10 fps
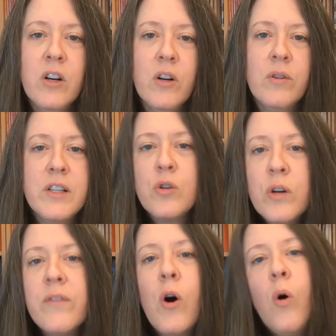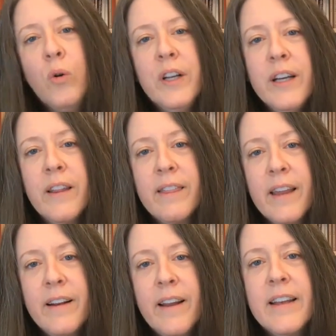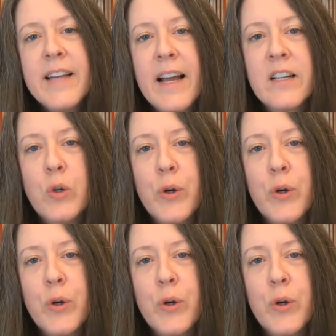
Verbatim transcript: know it's sort of only a thing that tax